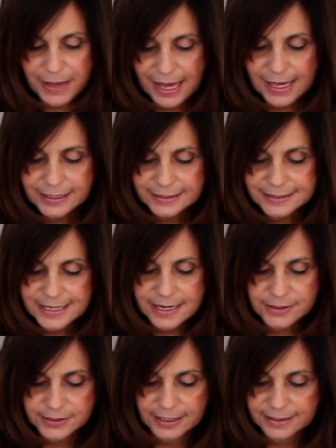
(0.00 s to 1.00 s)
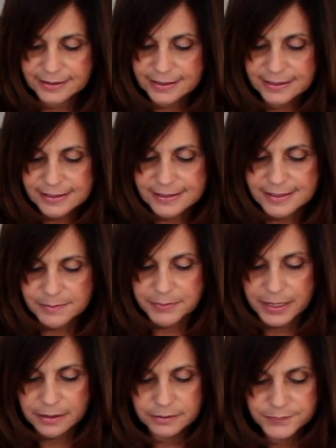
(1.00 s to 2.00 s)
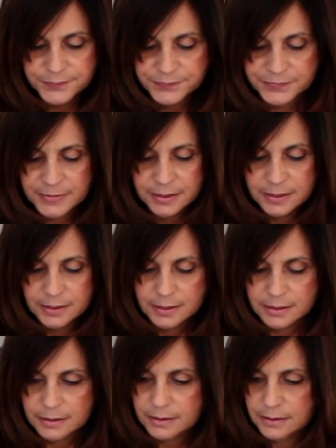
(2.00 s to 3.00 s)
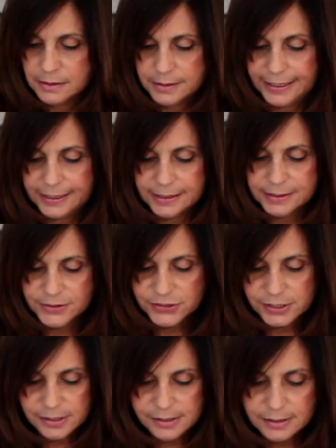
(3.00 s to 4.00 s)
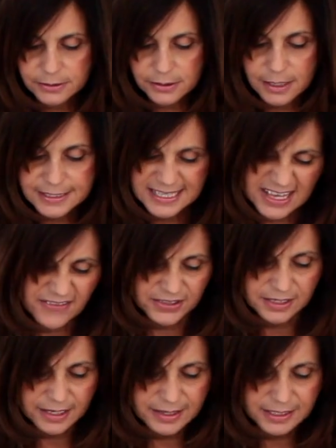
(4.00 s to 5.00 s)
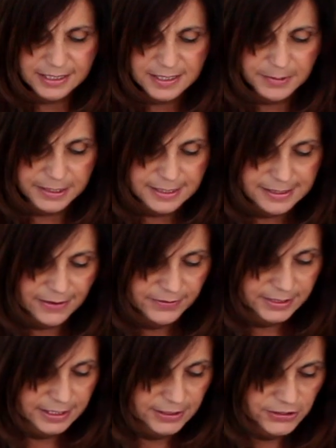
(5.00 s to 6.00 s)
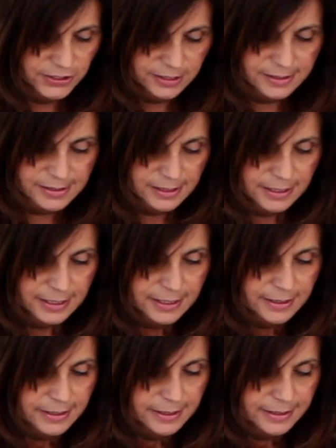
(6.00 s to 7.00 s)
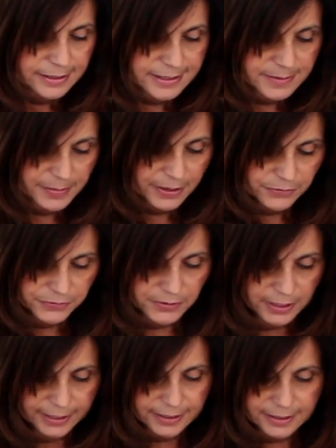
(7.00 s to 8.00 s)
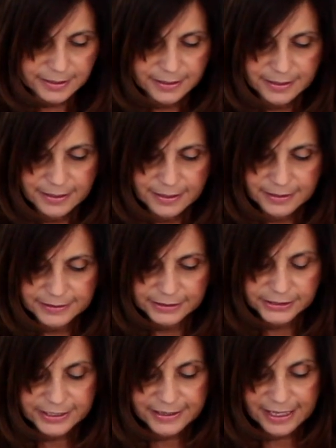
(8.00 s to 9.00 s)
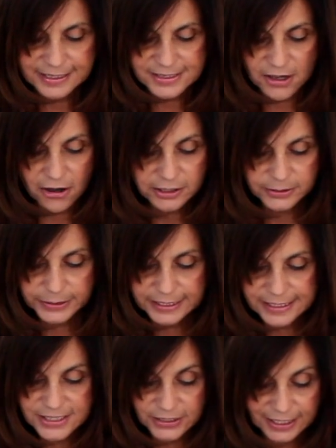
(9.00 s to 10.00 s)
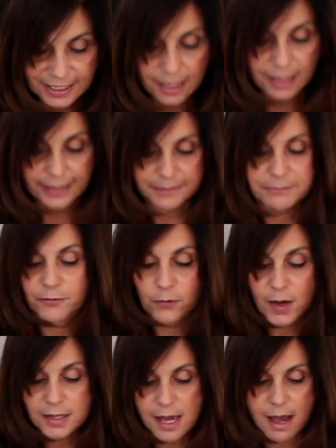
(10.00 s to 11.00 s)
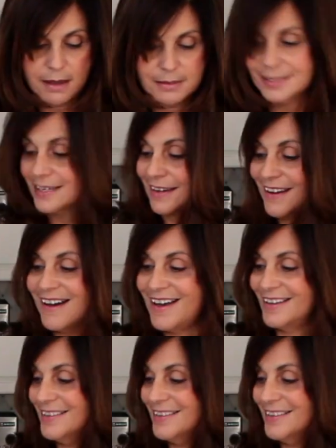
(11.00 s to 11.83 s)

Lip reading: pat it down, and I think this is about 8 inches across 7. I think it's about 7 inches is about right. Now look at that, it's gonna cut, voila, it's gonna cut,